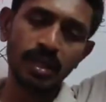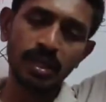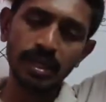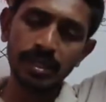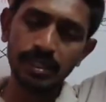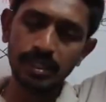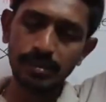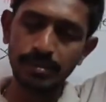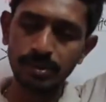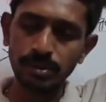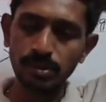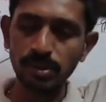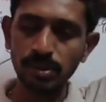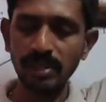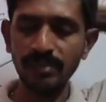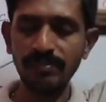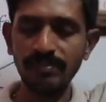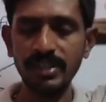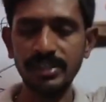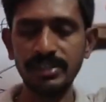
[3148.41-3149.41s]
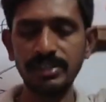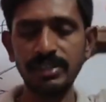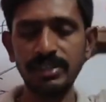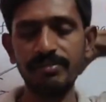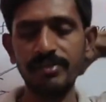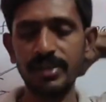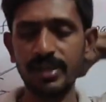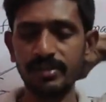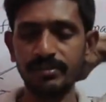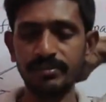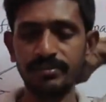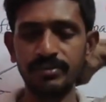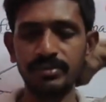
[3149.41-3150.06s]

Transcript: the total reflection of light.